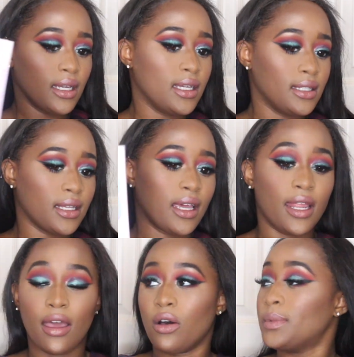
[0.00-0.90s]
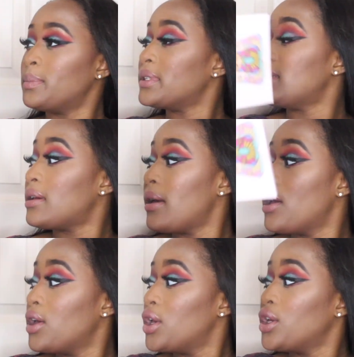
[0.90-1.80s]
He said it helps blend
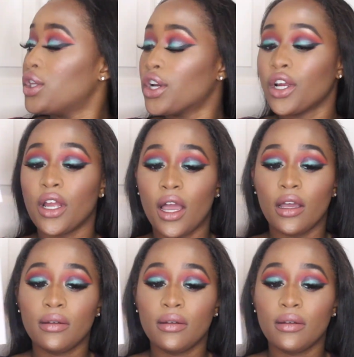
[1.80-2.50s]
your